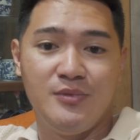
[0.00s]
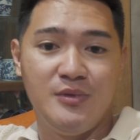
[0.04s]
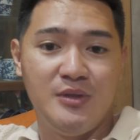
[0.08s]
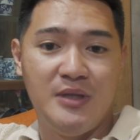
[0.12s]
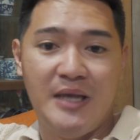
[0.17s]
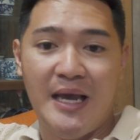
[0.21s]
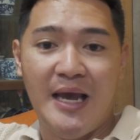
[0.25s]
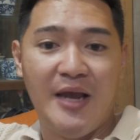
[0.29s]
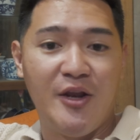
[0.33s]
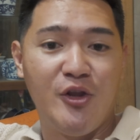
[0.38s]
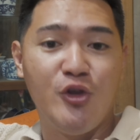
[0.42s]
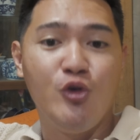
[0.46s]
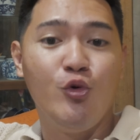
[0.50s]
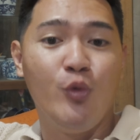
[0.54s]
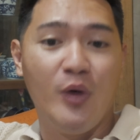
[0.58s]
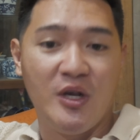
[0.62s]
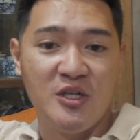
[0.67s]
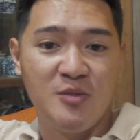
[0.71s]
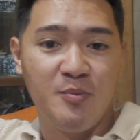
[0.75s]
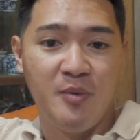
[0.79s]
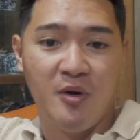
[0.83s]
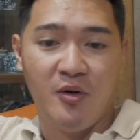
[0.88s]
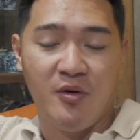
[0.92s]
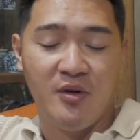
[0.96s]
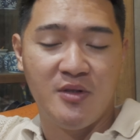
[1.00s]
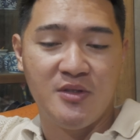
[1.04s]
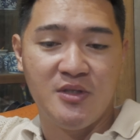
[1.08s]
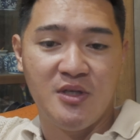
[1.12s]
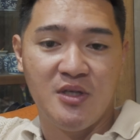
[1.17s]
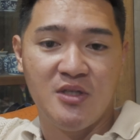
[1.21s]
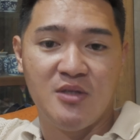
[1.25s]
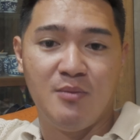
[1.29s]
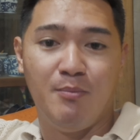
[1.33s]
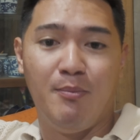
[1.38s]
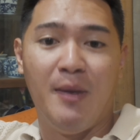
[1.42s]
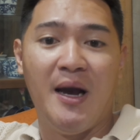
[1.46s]
get new
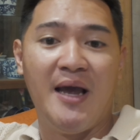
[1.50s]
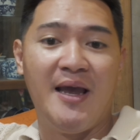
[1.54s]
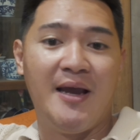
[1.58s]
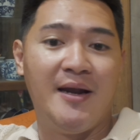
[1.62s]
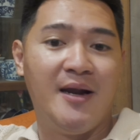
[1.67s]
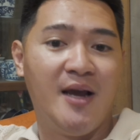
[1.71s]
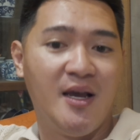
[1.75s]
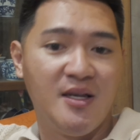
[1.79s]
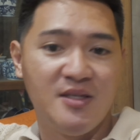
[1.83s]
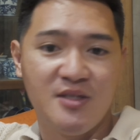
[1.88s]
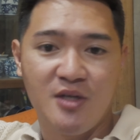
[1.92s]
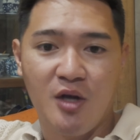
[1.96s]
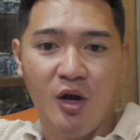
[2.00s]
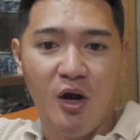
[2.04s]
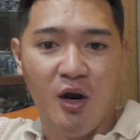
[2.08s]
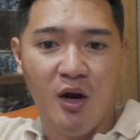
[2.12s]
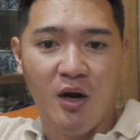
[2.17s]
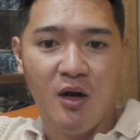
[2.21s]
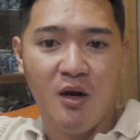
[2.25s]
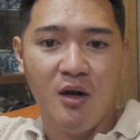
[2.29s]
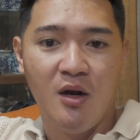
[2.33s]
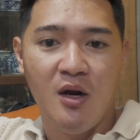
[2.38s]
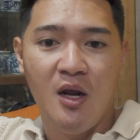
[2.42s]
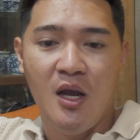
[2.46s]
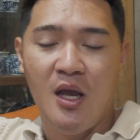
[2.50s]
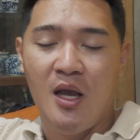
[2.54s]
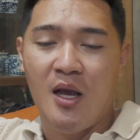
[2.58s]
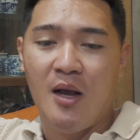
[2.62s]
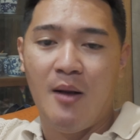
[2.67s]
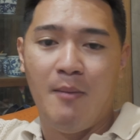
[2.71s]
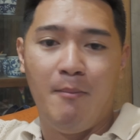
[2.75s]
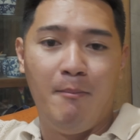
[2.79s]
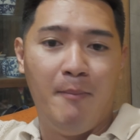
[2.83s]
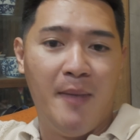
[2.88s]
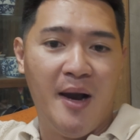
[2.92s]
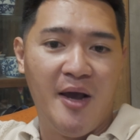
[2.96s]
experiences, buy a nice car,
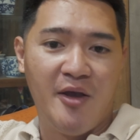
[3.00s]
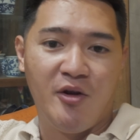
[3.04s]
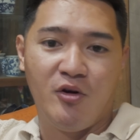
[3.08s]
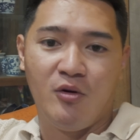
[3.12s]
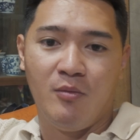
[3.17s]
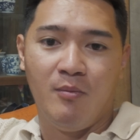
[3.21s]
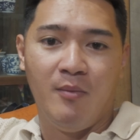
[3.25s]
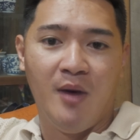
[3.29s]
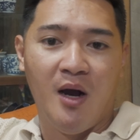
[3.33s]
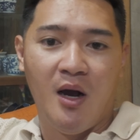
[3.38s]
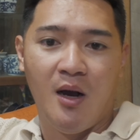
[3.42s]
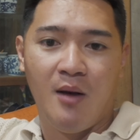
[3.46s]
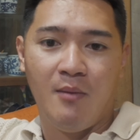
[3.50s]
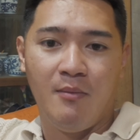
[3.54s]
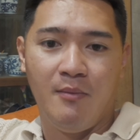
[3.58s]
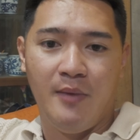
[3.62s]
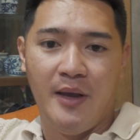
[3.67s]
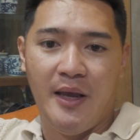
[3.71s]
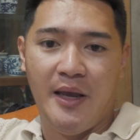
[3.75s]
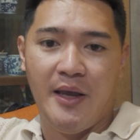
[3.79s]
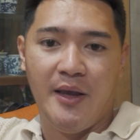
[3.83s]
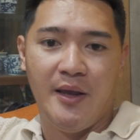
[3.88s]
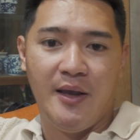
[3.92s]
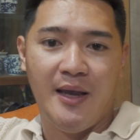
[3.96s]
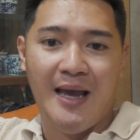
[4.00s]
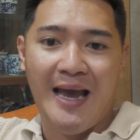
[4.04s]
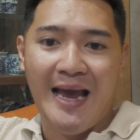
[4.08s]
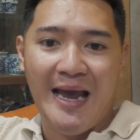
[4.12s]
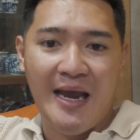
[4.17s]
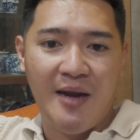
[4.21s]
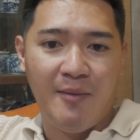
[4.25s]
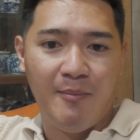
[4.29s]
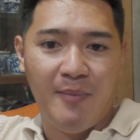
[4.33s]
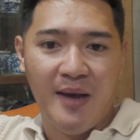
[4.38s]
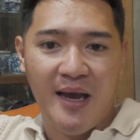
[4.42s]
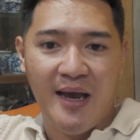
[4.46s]
buy your mom a
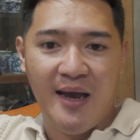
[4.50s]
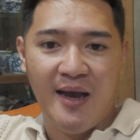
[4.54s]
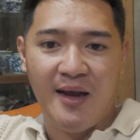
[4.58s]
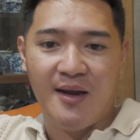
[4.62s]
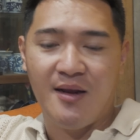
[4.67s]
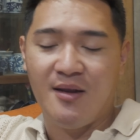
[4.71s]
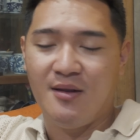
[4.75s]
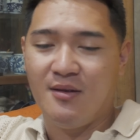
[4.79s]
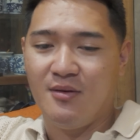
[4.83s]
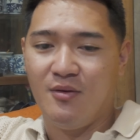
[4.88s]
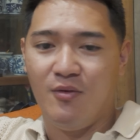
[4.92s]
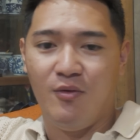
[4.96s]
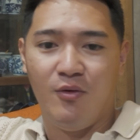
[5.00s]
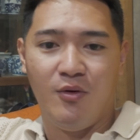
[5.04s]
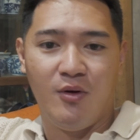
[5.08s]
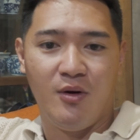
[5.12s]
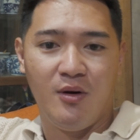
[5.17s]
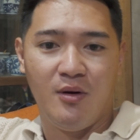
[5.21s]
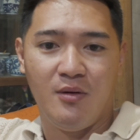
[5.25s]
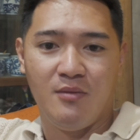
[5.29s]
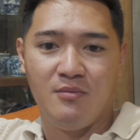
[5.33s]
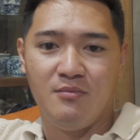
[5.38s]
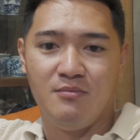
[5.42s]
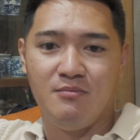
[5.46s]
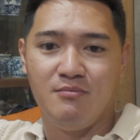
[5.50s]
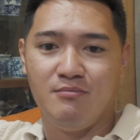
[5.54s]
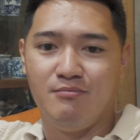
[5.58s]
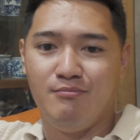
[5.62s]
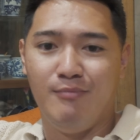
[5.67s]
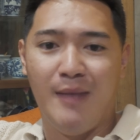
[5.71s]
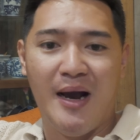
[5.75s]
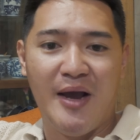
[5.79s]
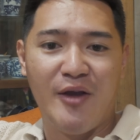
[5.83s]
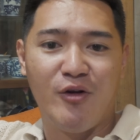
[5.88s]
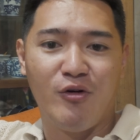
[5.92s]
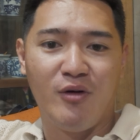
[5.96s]
handbag, or
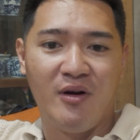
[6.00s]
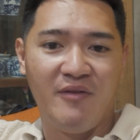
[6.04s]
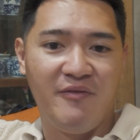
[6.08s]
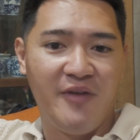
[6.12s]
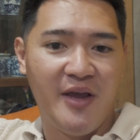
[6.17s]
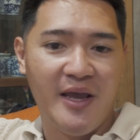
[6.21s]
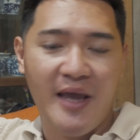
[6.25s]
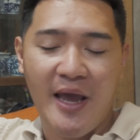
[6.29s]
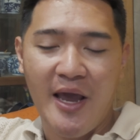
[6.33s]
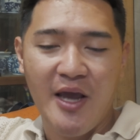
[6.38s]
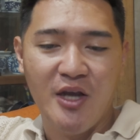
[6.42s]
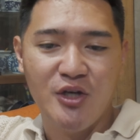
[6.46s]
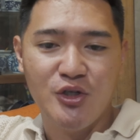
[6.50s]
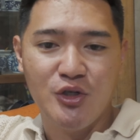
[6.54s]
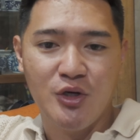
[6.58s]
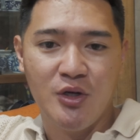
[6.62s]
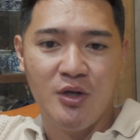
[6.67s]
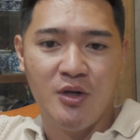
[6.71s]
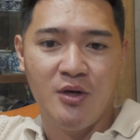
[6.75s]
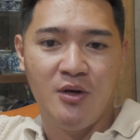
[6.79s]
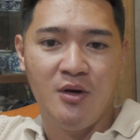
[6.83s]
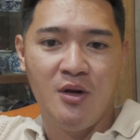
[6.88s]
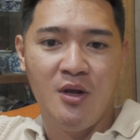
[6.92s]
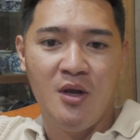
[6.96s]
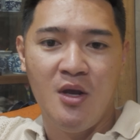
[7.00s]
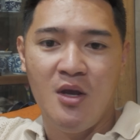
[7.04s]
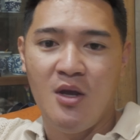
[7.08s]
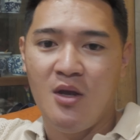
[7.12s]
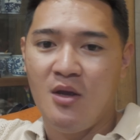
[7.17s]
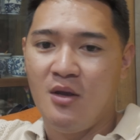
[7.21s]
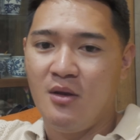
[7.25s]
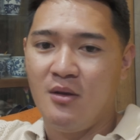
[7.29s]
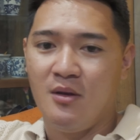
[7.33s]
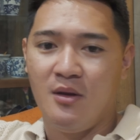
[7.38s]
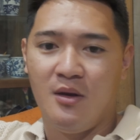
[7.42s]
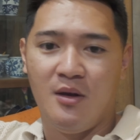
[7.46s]
buy her a vacation,
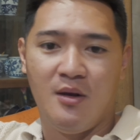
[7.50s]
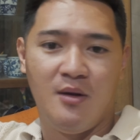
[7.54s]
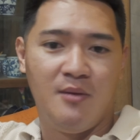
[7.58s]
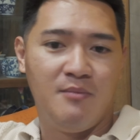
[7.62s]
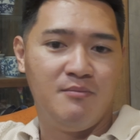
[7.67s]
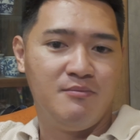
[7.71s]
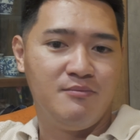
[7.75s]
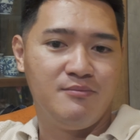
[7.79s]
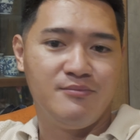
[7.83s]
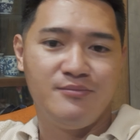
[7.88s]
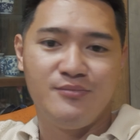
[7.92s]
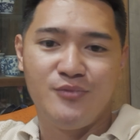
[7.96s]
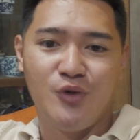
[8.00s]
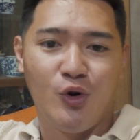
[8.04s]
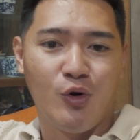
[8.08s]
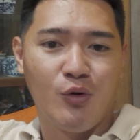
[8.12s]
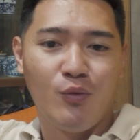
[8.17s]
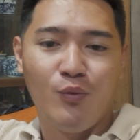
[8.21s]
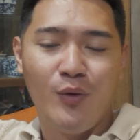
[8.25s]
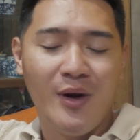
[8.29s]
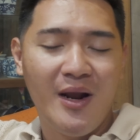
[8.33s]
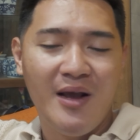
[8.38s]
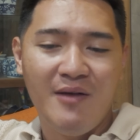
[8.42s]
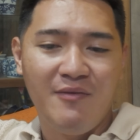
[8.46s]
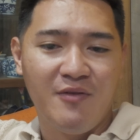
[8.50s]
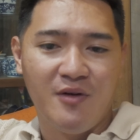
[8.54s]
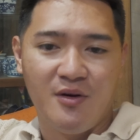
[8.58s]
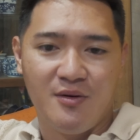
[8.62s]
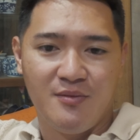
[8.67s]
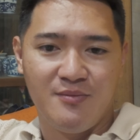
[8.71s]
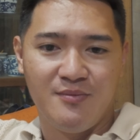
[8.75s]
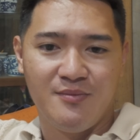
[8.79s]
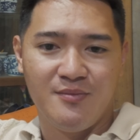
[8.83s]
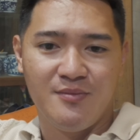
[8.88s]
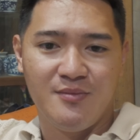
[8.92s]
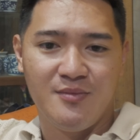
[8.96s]
or whatever,
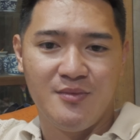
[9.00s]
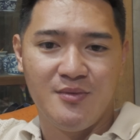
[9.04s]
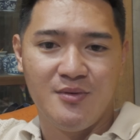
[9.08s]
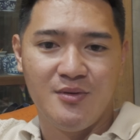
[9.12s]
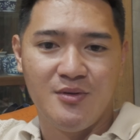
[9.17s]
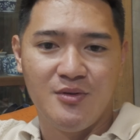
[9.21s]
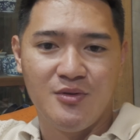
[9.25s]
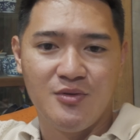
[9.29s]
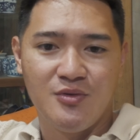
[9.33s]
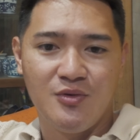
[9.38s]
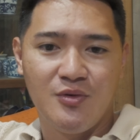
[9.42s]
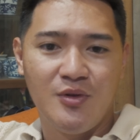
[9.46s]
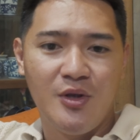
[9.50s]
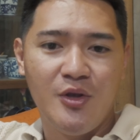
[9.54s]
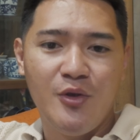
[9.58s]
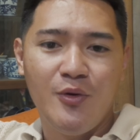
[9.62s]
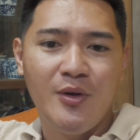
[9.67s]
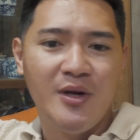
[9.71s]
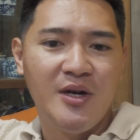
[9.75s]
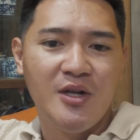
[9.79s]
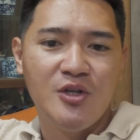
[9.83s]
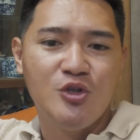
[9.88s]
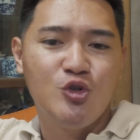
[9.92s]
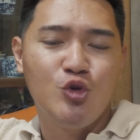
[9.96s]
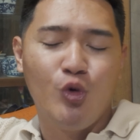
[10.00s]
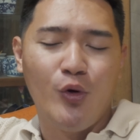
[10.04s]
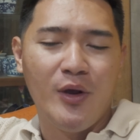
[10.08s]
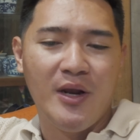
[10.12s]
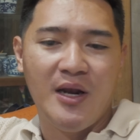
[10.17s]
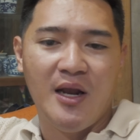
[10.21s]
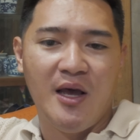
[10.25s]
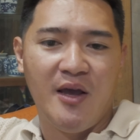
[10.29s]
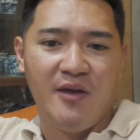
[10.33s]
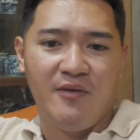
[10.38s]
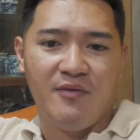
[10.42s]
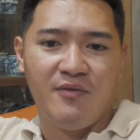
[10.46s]
so that you can enjoy
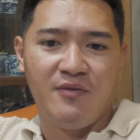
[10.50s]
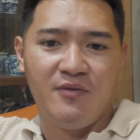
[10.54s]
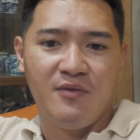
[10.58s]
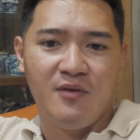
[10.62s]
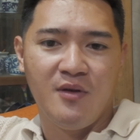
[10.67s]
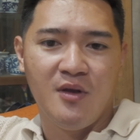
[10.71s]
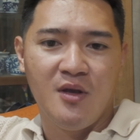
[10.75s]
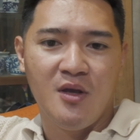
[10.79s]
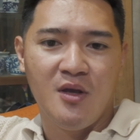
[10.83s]
life.